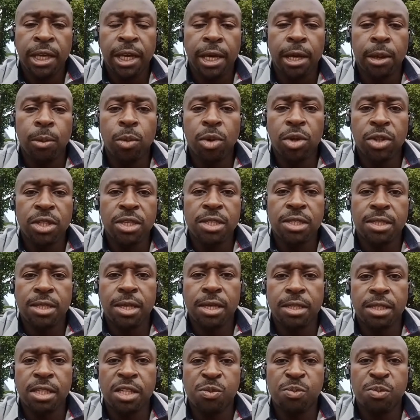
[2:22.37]
And what this
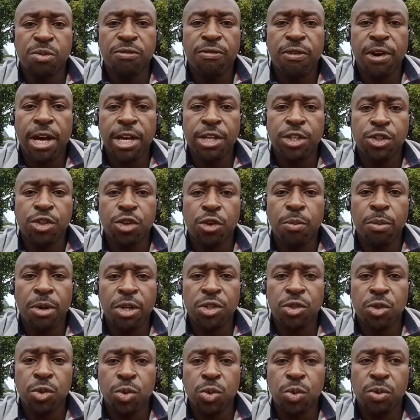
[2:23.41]
does is provides your
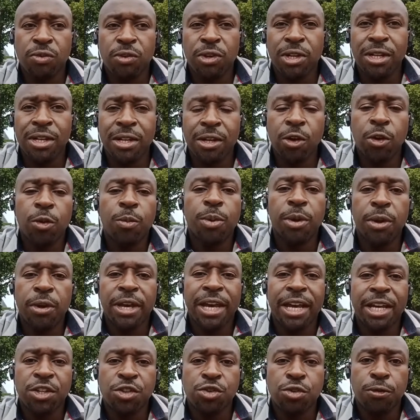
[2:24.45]
muscles with a little bit
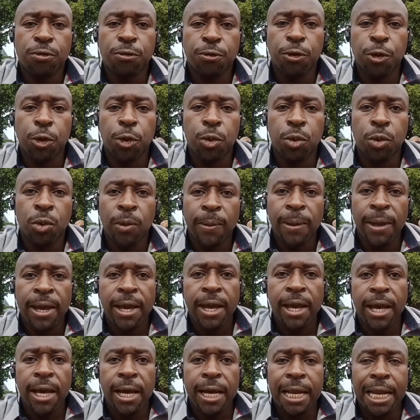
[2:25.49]
extra fuel,
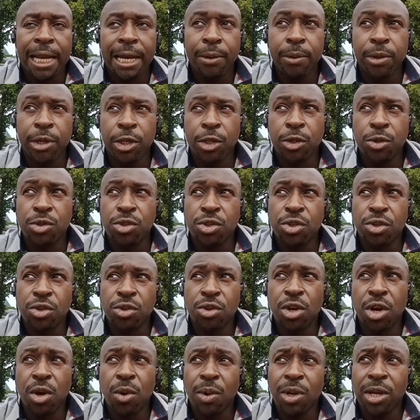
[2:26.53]
allowing you to
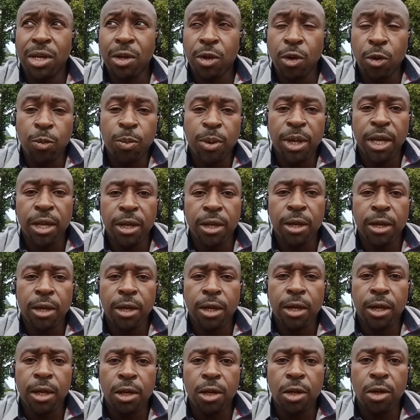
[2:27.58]
go a little bit
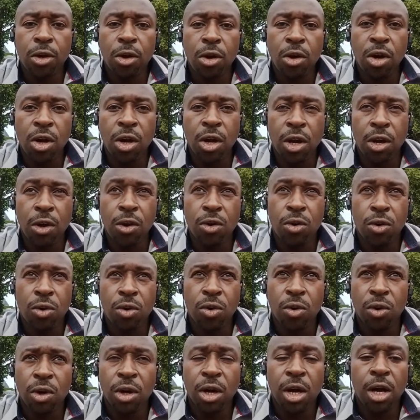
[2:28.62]
longer
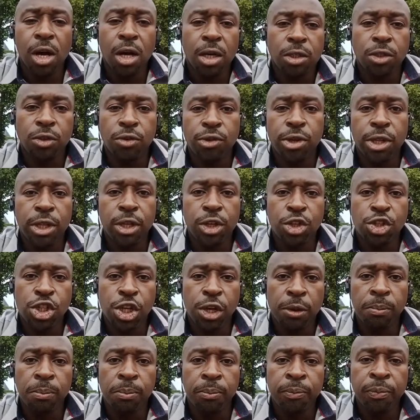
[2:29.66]
or harder in the gym.